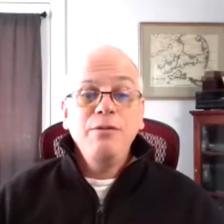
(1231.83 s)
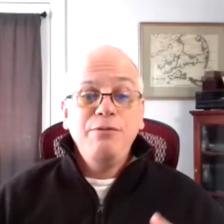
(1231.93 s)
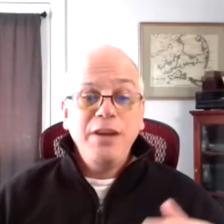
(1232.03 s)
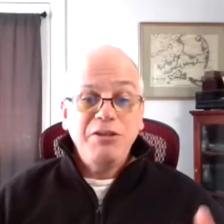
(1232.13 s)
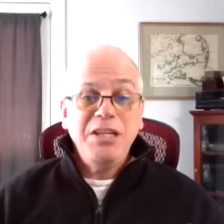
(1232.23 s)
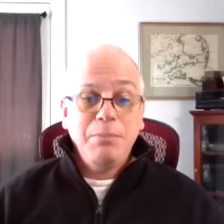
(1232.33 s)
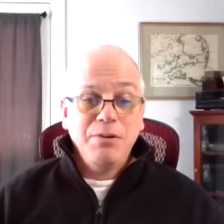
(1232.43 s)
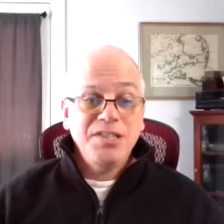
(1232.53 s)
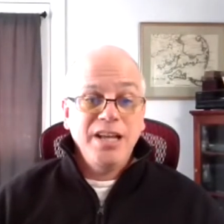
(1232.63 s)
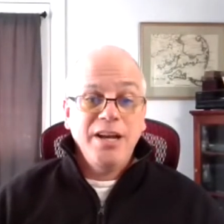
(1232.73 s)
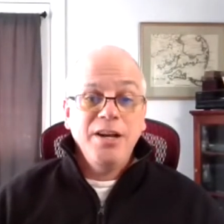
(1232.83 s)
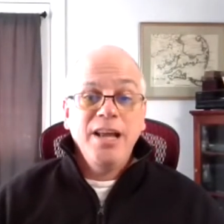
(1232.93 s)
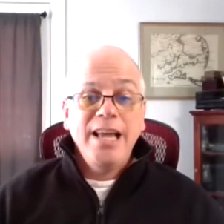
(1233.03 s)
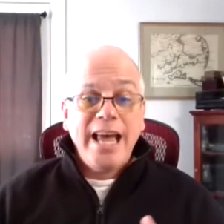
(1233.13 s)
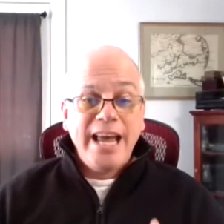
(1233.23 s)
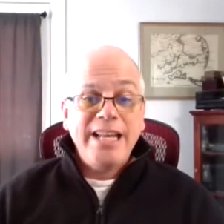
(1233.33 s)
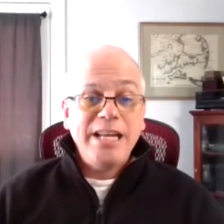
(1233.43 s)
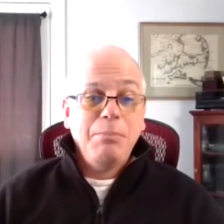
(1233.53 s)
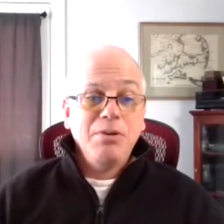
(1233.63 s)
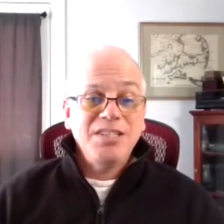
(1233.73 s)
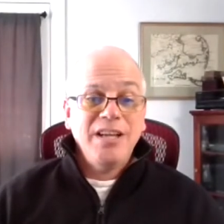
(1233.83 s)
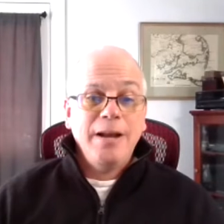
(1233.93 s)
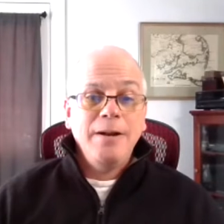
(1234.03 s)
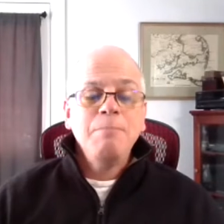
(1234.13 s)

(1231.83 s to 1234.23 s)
50%, 80%.